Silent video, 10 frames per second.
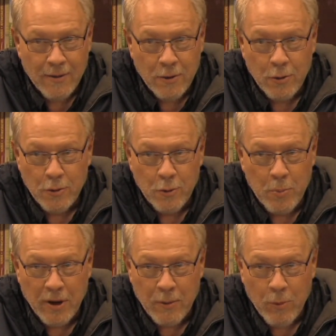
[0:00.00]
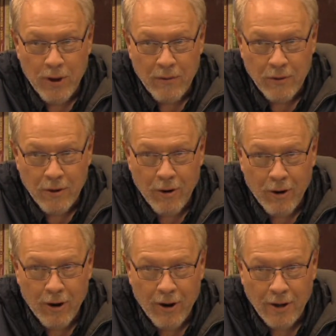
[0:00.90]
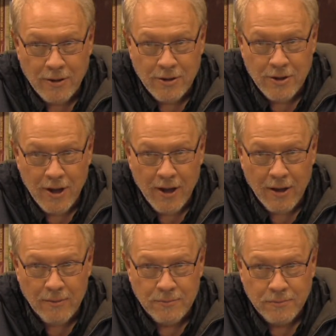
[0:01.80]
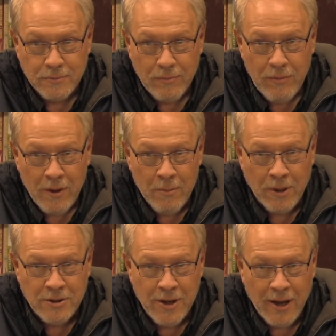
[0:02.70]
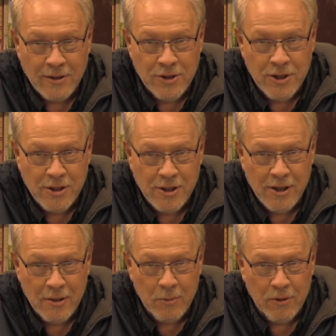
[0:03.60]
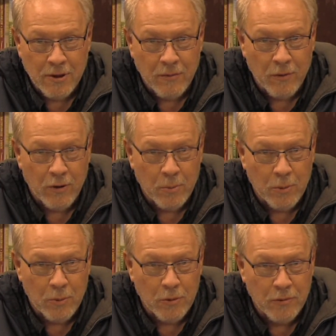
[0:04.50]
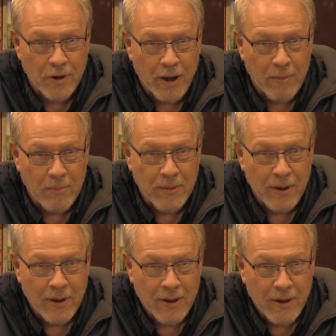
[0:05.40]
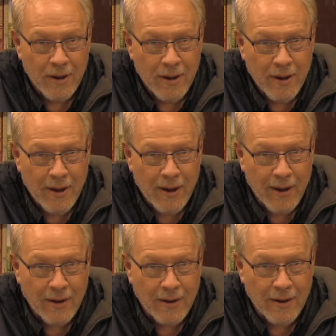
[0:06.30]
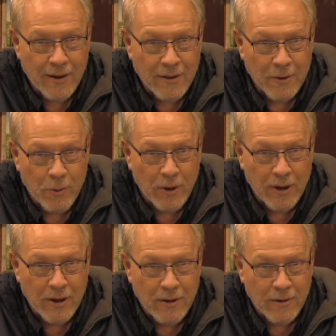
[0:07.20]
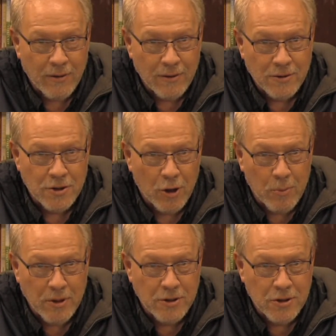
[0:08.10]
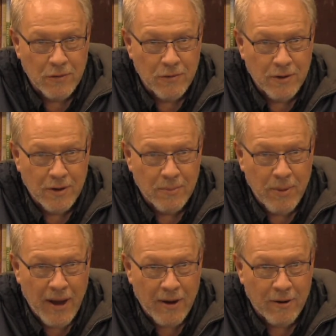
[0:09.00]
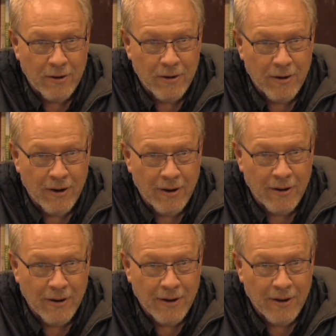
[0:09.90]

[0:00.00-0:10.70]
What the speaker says: you picked whatever car, I'll just say a Mustang GT with a convertible rooftop and the quick Shelby shift pattern on it.